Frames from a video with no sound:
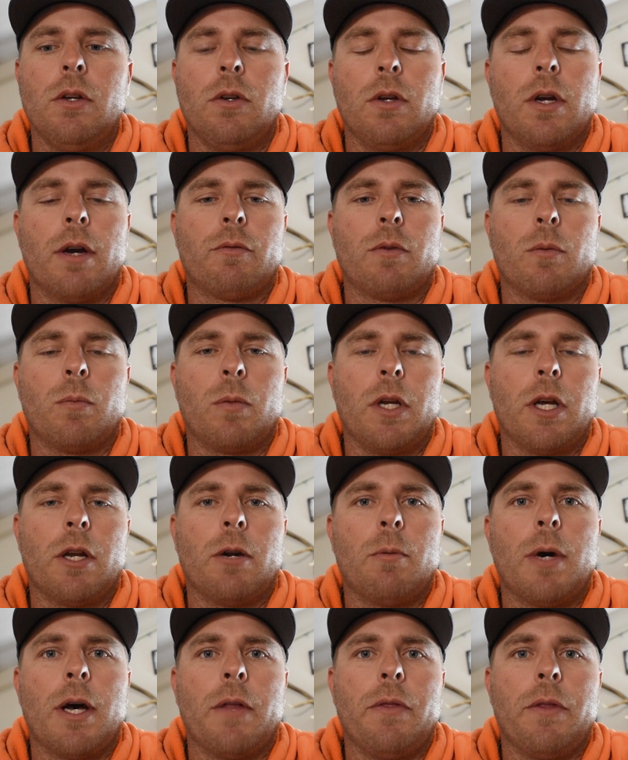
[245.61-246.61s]
You have to get
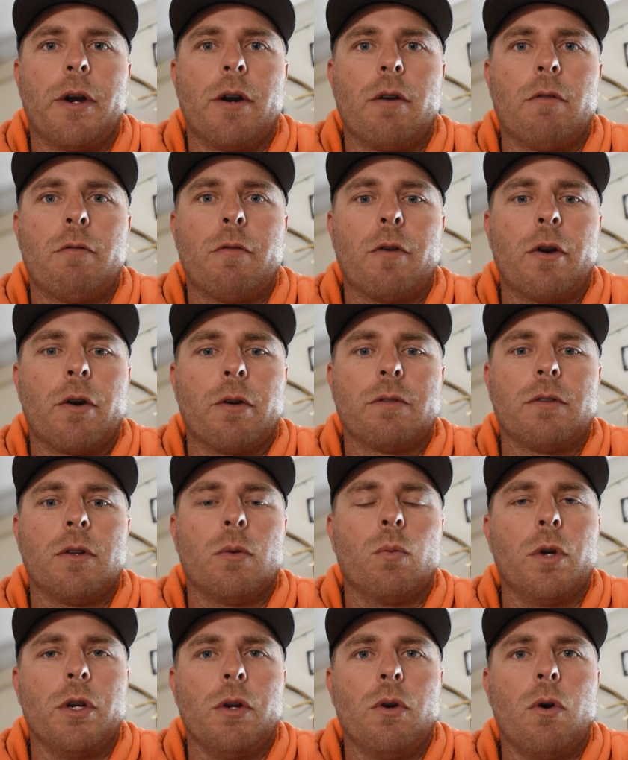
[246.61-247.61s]
them on there first.
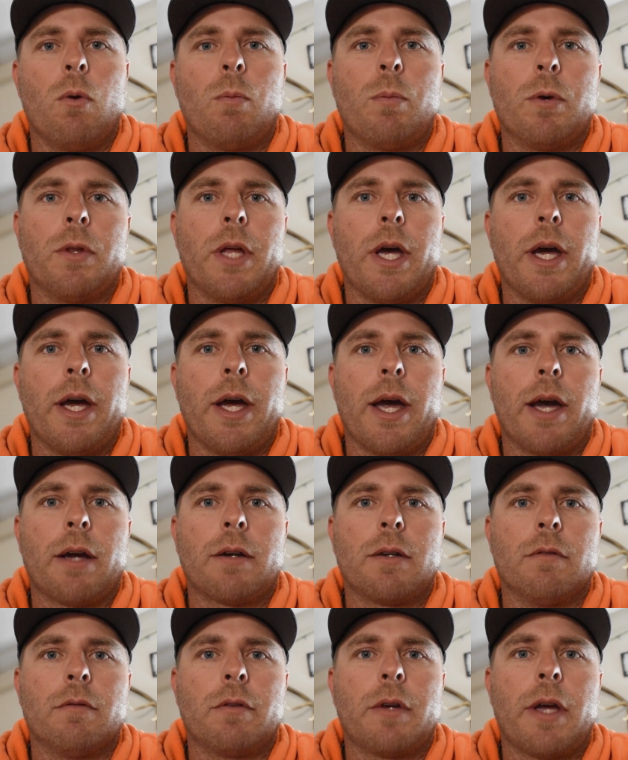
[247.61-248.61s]
And when you open that
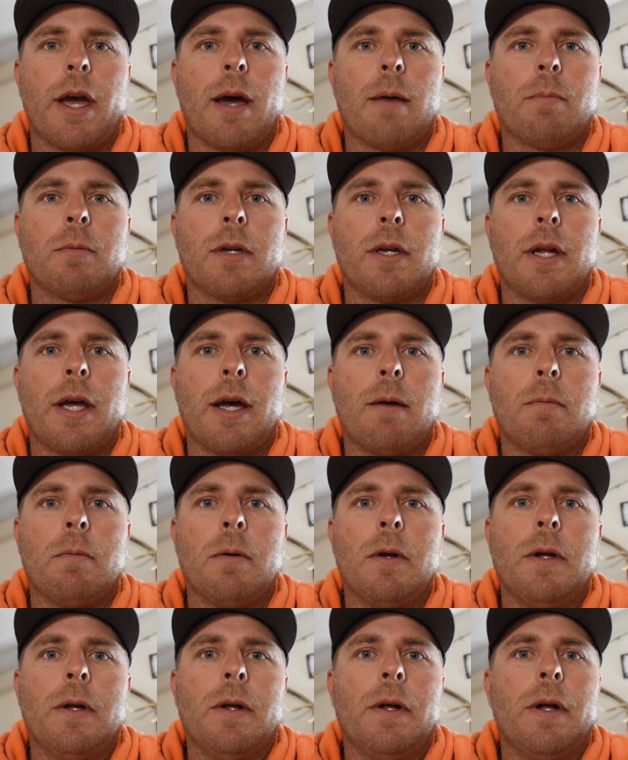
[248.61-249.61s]
Active Captain
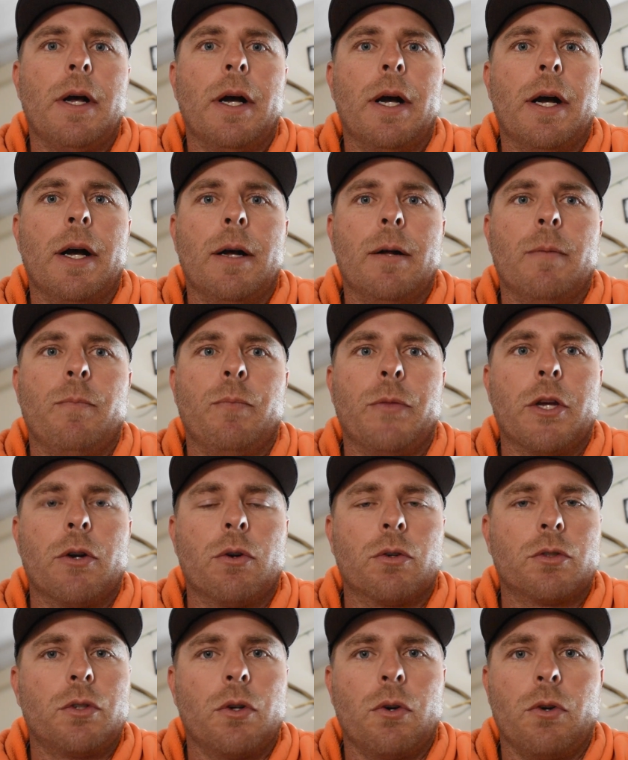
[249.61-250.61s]
app, um,
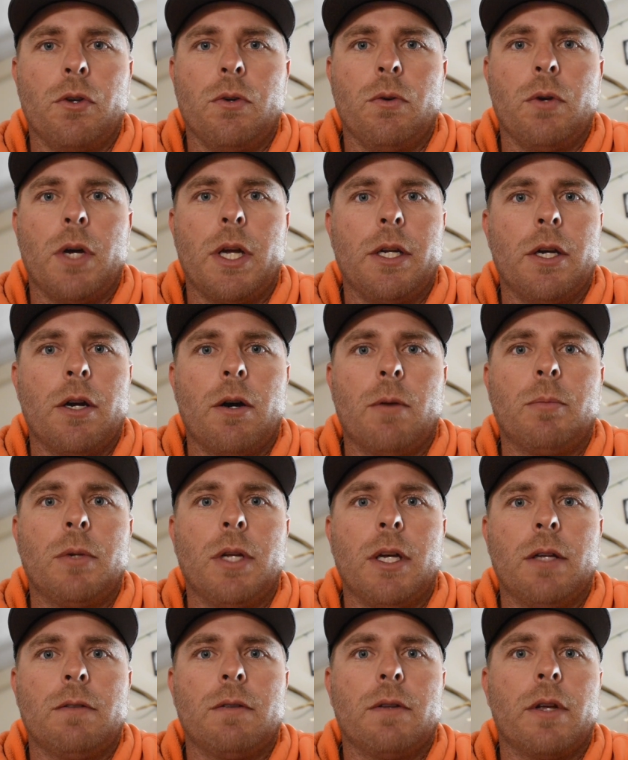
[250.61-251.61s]
it'll show you any
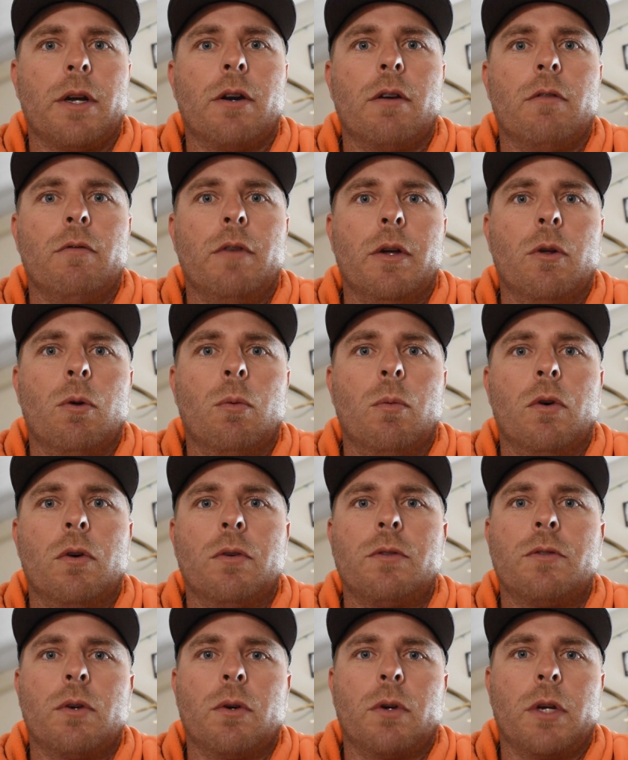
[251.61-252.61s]
updates that are
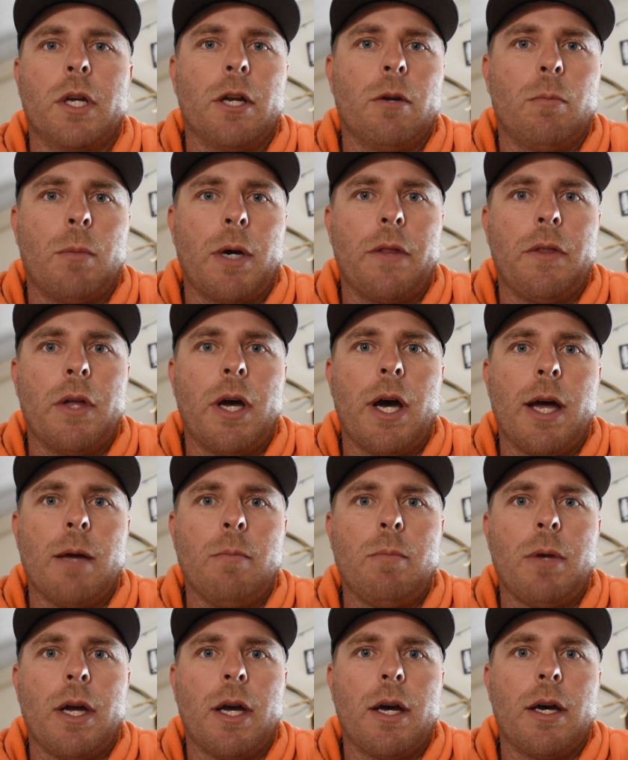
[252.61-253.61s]
available. So get them on the
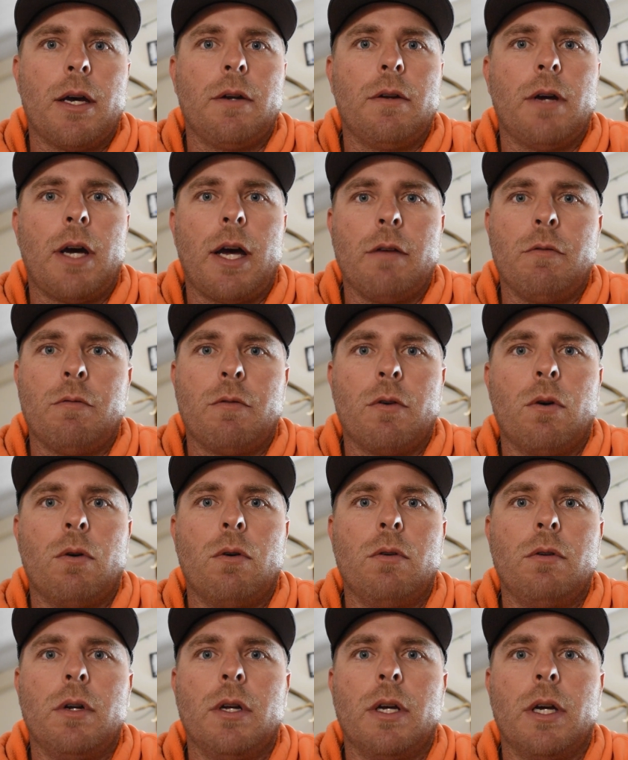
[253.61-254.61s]
iPad,
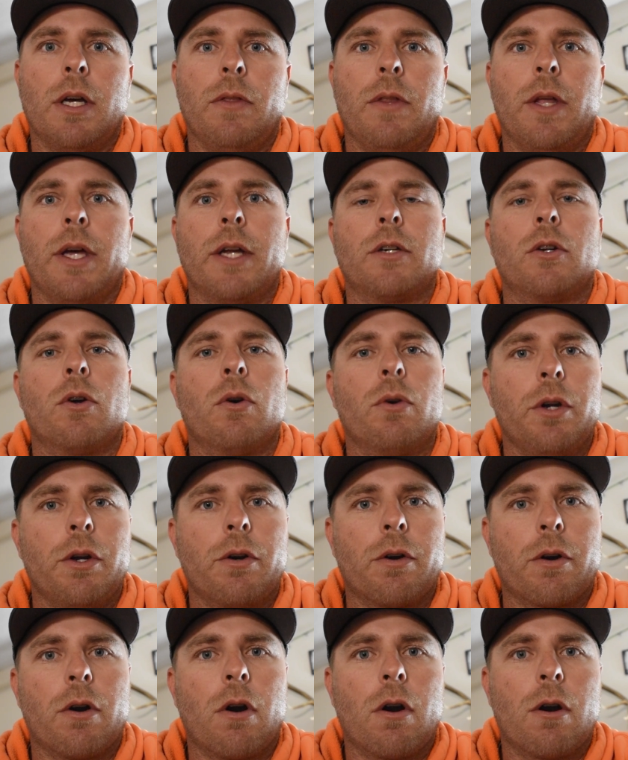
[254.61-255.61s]
iPhone, and then go to
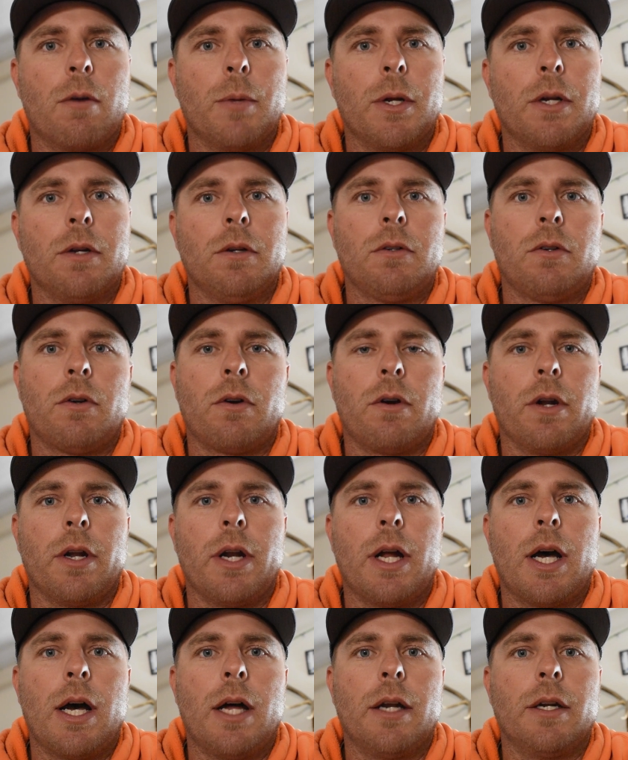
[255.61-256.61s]
your Garmin, turn
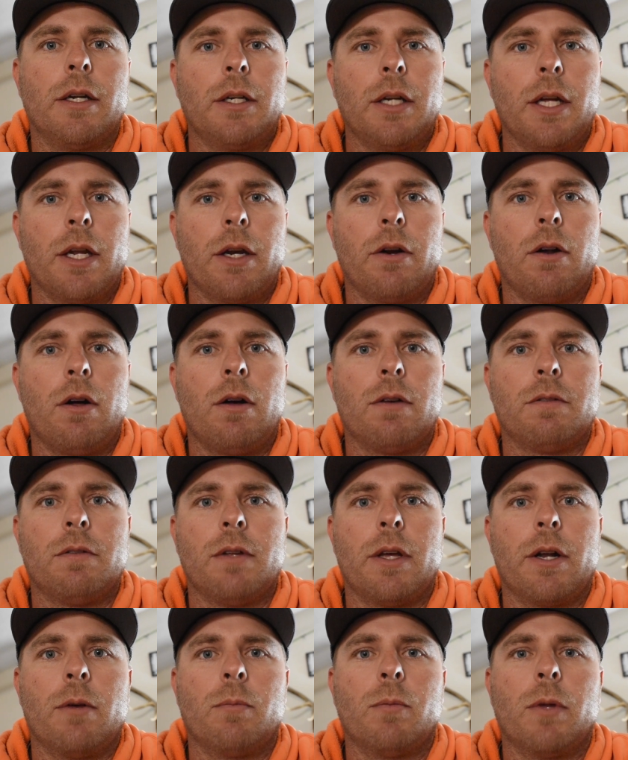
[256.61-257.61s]
it on, and get it all
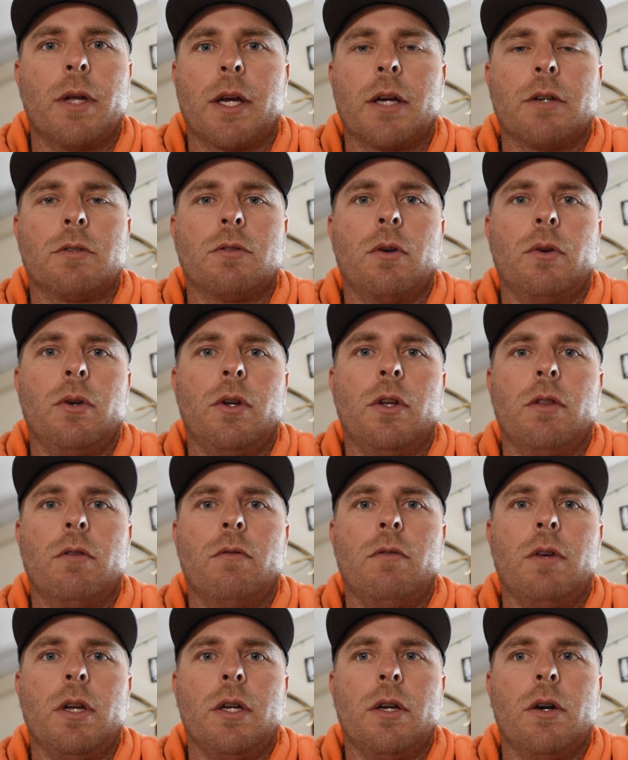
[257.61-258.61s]
set up like I showed you in the
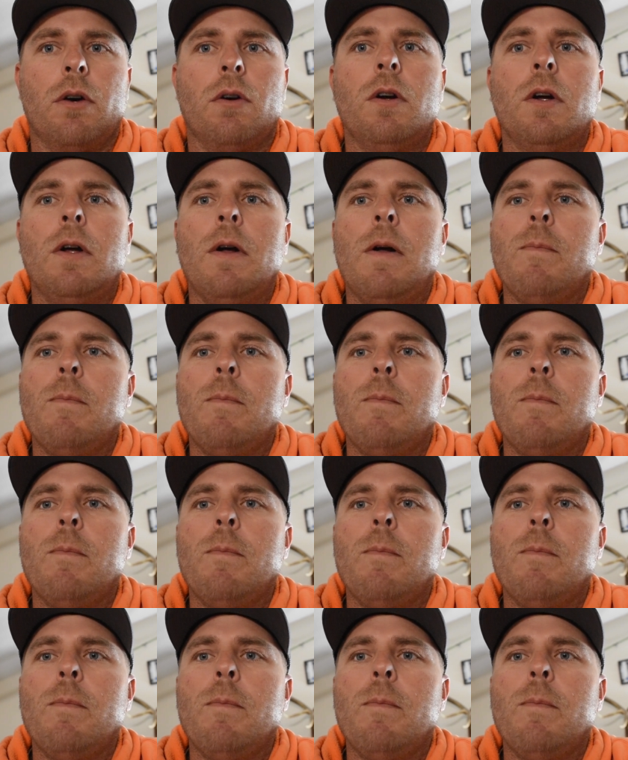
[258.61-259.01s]
video.